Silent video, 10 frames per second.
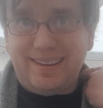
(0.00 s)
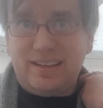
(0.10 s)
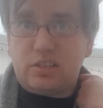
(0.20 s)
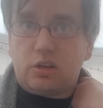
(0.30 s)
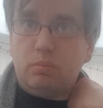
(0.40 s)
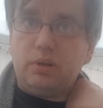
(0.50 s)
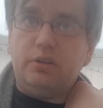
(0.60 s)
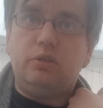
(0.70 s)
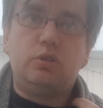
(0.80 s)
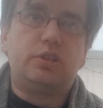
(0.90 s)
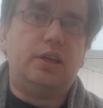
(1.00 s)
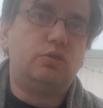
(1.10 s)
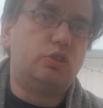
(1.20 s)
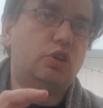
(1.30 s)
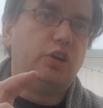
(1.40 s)
it is a complete rule set.
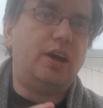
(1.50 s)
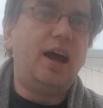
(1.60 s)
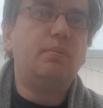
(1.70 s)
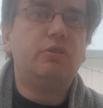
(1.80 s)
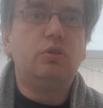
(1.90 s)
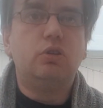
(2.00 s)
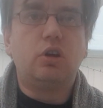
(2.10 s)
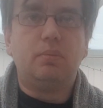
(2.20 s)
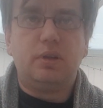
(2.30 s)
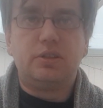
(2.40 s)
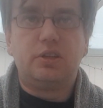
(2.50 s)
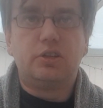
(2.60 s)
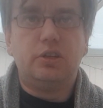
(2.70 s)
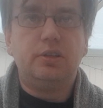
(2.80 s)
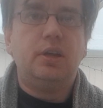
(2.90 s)
So it's got your army rule
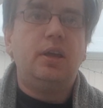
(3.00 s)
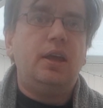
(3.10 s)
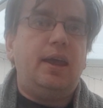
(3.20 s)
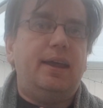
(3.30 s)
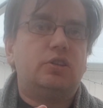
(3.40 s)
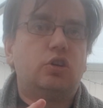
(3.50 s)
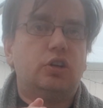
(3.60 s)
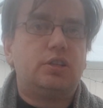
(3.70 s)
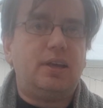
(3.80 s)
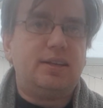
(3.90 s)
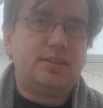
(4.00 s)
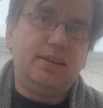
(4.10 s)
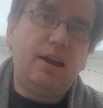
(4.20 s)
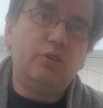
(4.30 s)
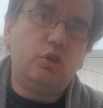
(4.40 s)
composition, it's got a
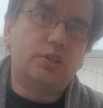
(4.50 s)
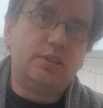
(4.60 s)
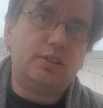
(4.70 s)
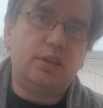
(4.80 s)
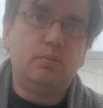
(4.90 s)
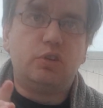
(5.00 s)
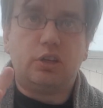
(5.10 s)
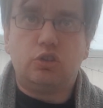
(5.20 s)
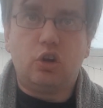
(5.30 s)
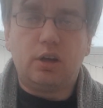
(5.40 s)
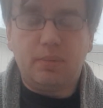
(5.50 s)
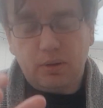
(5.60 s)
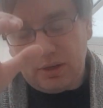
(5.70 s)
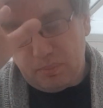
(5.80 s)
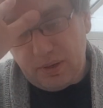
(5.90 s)
scenario system, which I'll talk
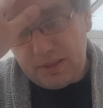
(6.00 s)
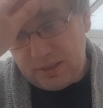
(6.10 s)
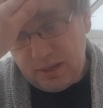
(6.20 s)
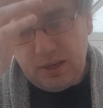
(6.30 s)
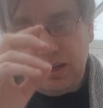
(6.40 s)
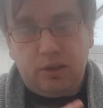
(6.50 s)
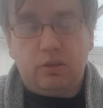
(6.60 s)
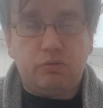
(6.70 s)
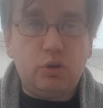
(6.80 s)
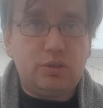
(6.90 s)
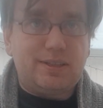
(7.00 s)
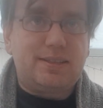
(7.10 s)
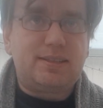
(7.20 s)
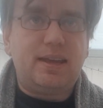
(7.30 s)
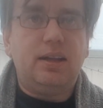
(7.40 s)
about in a bit, the rules
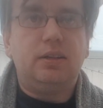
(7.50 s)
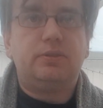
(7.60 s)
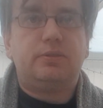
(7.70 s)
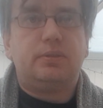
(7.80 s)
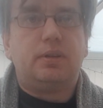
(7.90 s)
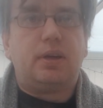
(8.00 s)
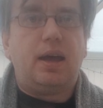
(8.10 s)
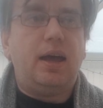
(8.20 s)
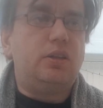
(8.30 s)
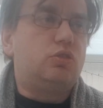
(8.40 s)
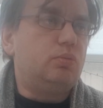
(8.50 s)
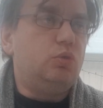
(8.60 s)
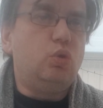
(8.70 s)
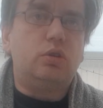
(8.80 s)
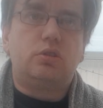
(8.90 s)
itself, and some
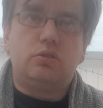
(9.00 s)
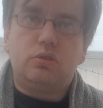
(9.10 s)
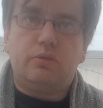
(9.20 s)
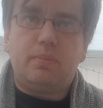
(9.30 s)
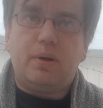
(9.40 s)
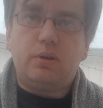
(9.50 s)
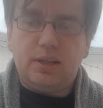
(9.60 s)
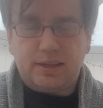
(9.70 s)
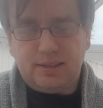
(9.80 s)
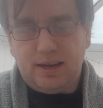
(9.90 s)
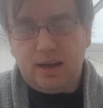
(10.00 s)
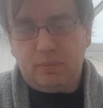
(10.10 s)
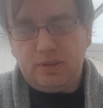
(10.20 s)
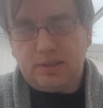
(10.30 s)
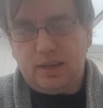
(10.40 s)
notes and stuff about collecting
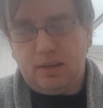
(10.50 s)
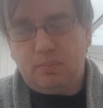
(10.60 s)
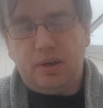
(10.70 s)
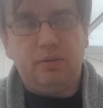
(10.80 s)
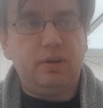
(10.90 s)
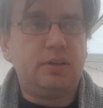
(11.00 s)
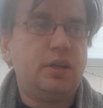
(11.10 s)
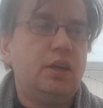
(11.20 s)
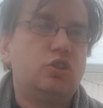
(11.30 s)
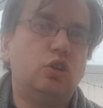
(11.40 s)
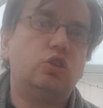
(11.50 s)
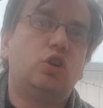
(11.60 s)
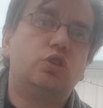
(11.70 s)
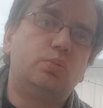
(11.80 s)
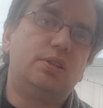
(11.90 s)
armies in the period. It's also
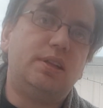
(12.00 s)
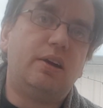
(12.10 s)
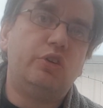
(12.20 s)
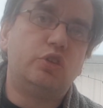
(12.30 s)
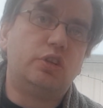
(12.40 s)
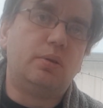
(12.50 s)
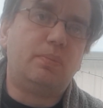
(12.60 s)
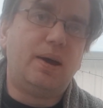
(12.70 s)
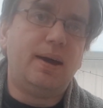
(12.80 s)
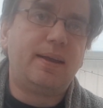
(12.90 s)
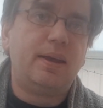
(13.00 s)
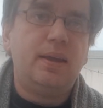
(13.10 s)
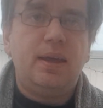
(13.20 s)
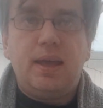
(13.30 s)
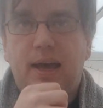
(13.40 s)
got some scenarios at the back
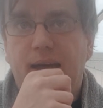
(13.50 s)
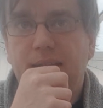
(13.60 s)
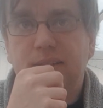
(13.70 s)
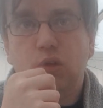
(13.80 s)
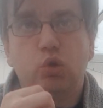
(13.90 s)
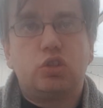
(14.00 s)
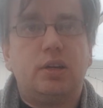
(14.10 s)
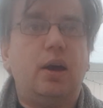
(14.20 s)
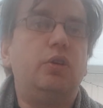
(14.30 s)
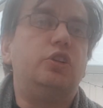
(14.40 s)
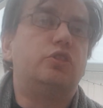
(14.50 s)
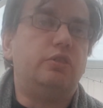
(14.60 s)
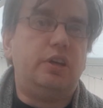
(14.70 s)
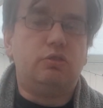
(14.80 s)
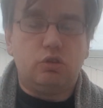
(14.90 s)
and notes on how you'd
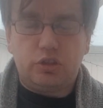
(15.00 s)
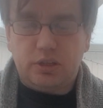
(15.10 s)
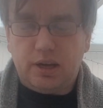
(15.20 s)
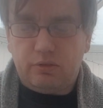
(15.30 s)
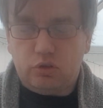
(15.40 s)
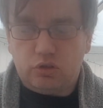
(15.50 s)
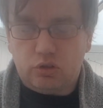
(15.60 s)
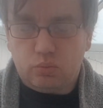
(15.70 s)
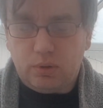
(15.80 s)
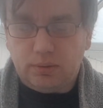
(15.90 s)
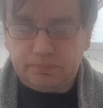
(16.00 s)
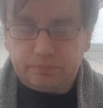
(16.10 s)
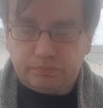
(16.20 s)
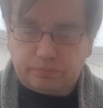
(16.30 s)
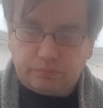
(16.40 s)
create your own scenarios as well.
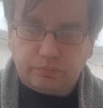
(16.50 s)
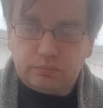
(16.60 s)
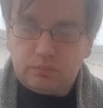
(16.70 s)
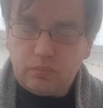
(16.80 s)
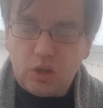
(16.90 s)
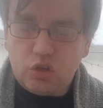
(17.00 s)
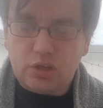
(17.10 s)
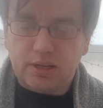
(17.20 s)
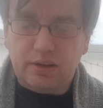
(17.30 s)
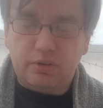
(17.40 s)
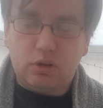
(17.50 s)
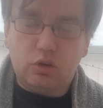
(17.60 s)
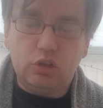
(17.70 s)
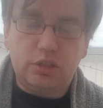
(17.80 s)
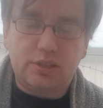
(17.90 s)
So I give it a
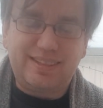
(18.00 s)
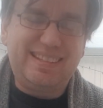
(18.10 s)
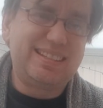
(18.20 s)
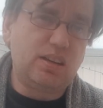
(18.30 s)
good 6